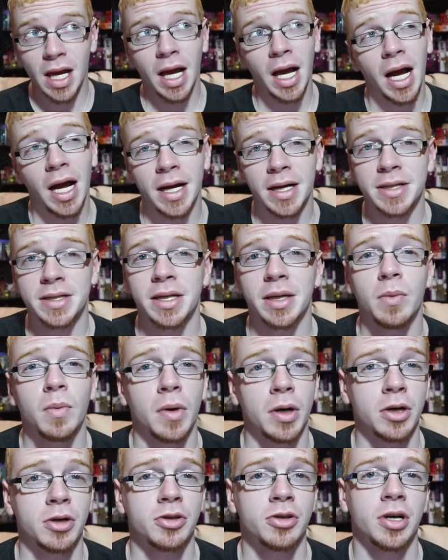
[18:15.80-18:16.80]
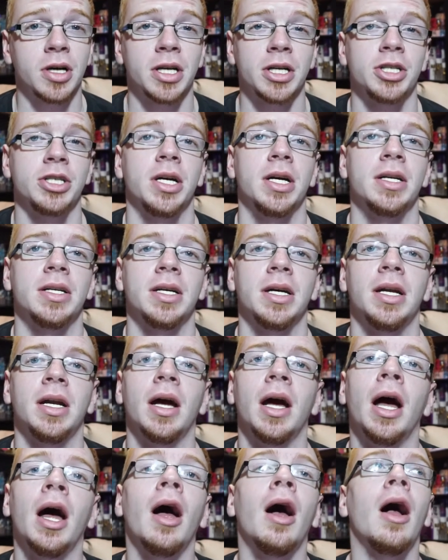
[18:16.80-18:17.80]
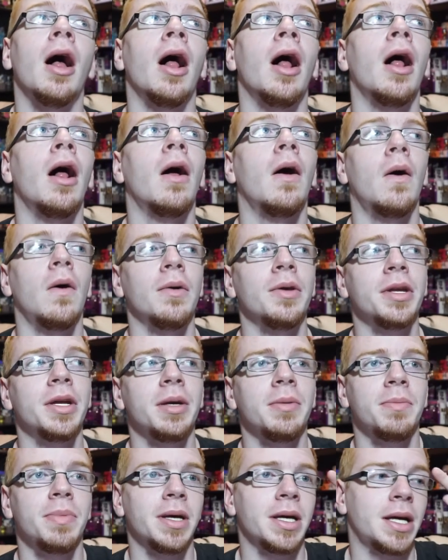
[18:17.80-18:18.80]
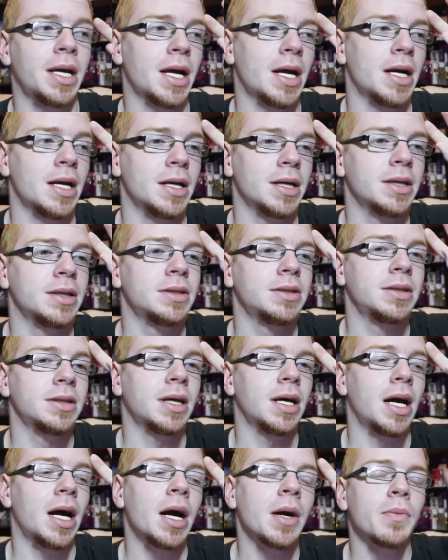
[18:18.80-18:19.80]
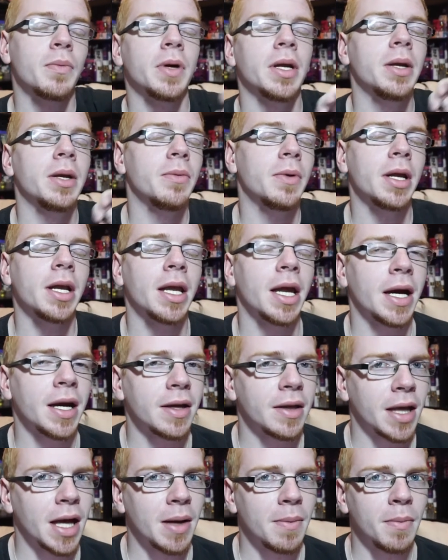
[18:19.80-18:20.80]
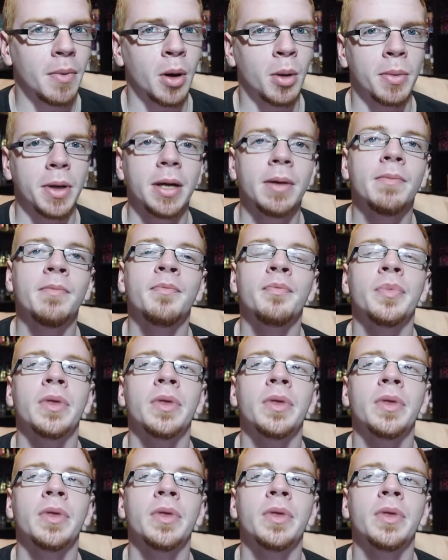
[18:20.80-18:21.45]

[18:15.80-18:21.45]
honestly, Wonderstruck Enchanted, only because I really, really like that moment